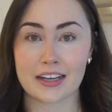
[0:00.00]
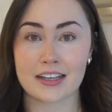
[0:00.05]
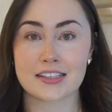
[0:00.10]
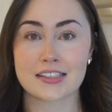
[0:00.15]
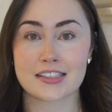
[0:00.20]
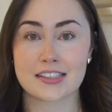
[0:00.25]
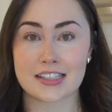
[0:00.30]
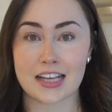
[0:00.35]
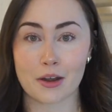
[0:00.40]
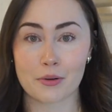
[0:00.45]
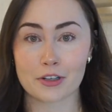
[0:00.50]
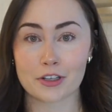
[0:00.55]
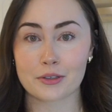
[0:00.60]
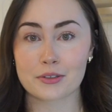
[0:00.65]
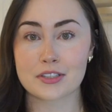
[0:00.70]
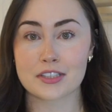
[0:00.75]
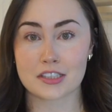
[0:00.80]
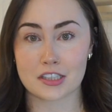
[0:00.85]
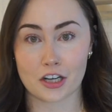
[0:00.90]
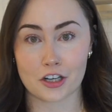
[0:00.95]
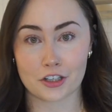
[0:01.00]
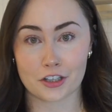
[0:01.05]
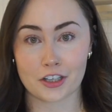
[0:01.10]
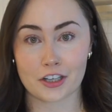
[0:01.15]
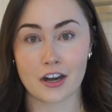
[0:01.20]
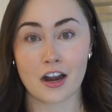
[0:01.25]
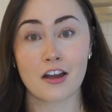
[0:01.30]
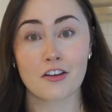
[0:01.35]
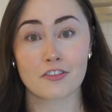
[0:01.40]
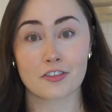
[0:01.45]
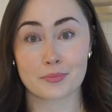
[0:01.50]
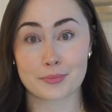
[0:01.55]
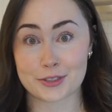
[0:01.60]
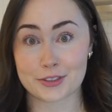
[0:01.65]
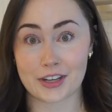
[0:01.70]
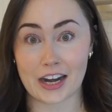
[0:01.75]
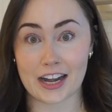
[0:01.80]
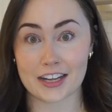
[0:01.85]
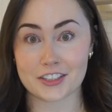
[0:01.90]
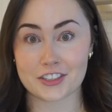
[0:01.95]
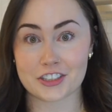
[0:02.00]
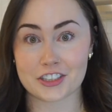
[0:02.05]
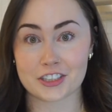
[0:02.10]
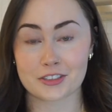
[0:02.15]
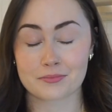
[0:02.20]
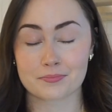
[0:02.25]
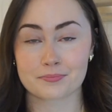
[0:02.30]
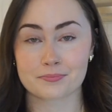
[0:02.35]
a sourdough starter from scratch.